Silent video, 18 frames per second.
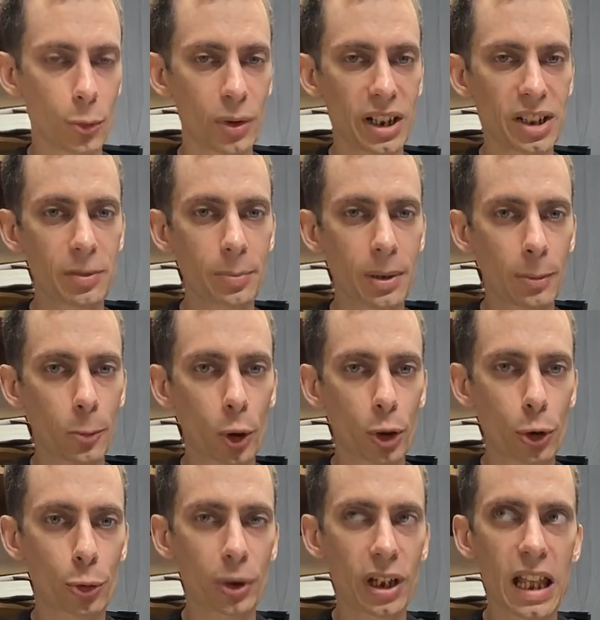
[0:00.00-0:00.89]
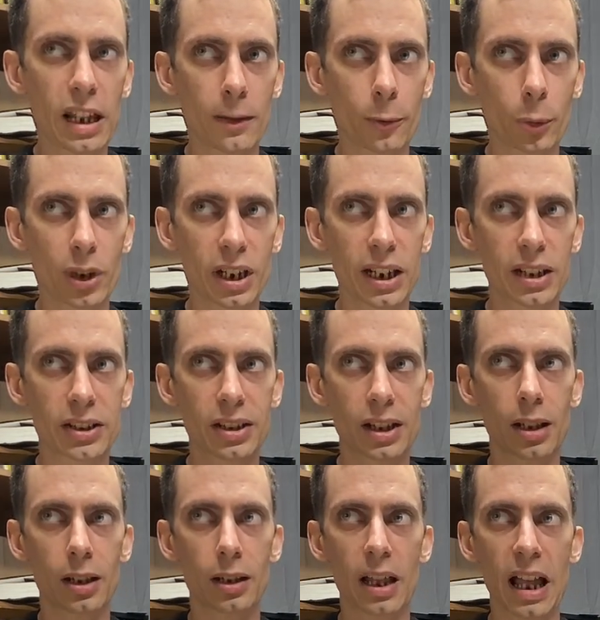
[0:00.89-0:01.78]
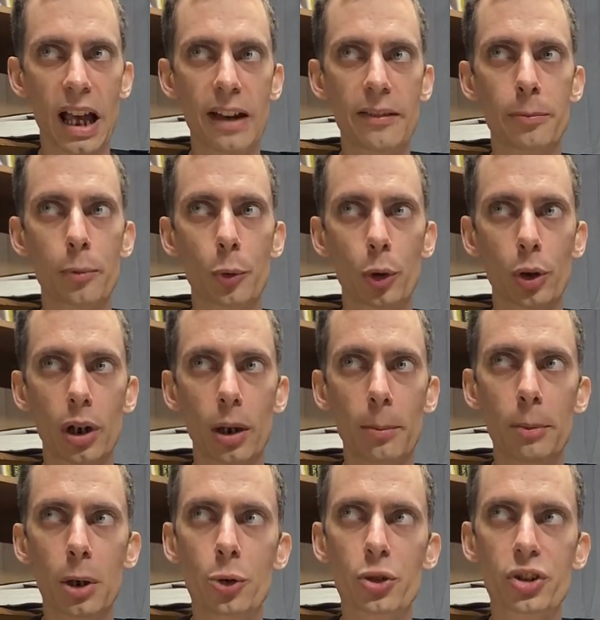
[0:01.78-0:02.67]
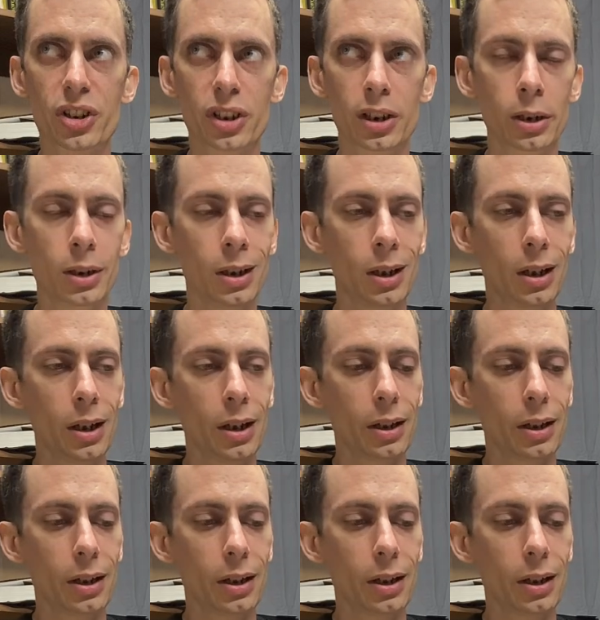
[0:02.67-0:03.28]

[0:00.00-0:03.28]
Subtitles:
We need to be more creative. We need to have more emotion.